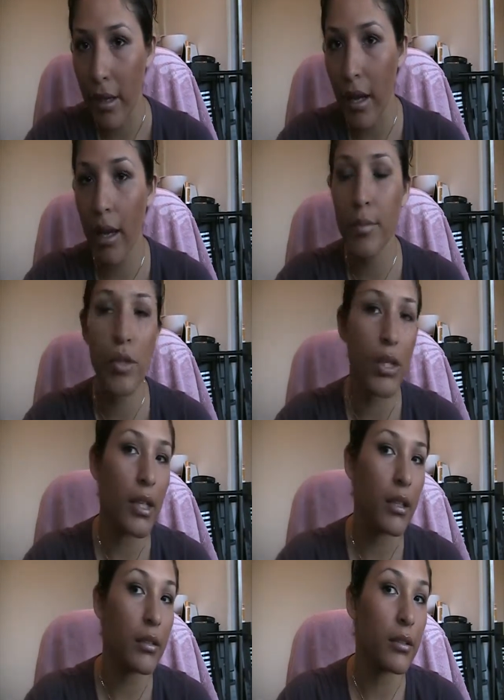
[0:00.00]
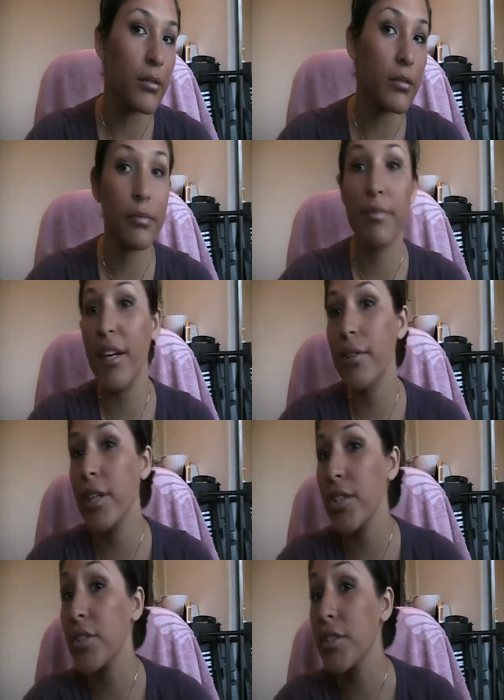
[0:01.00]
I'm trying out a
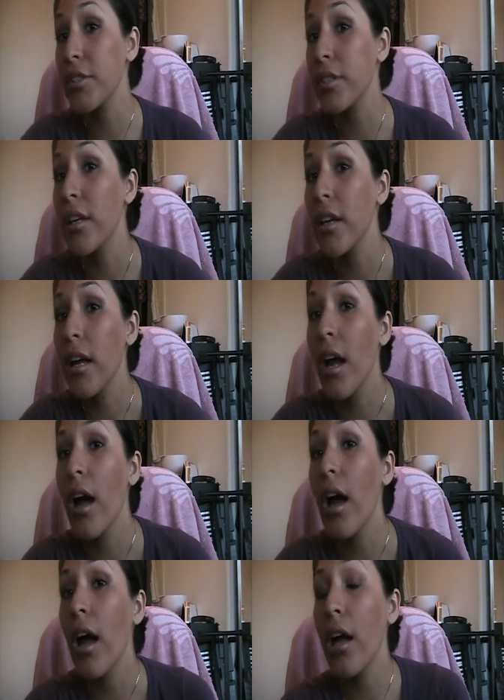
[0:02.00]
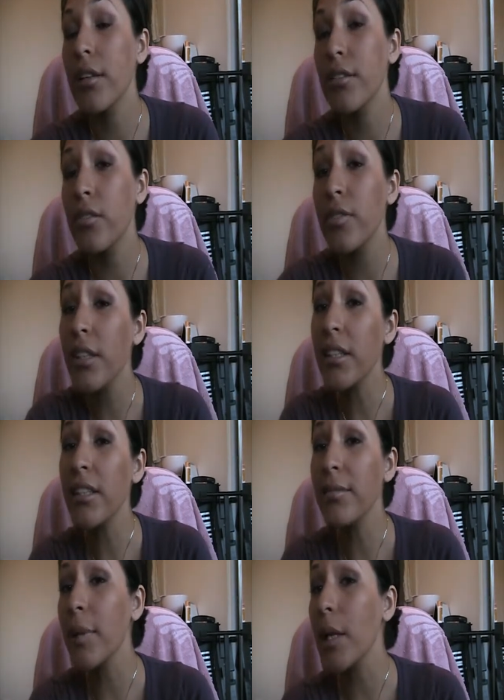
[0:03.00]
foundation. And so far,
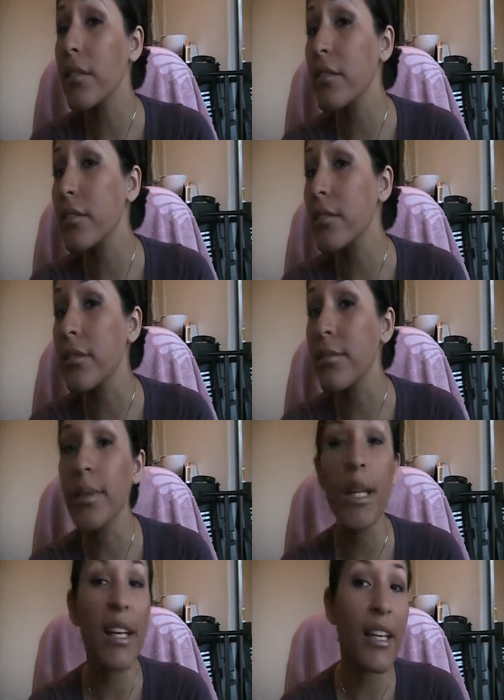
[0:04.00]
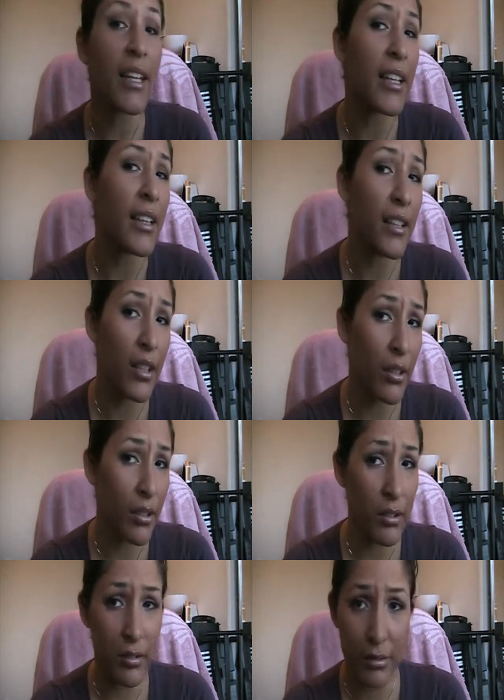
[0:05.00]
I'm not liking it at
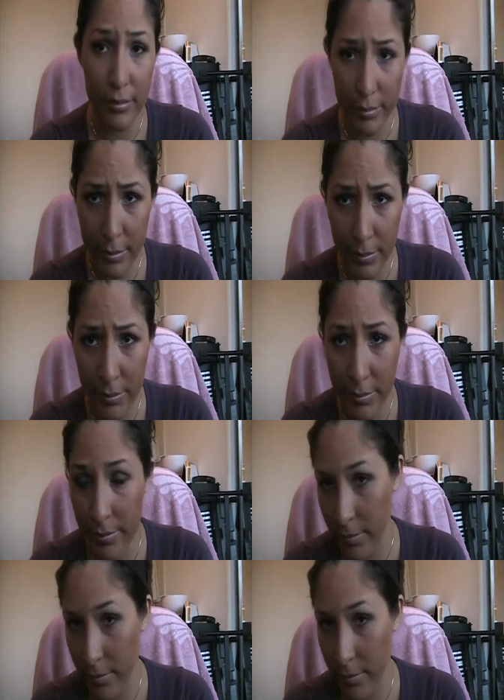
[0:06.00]
all. Hmm.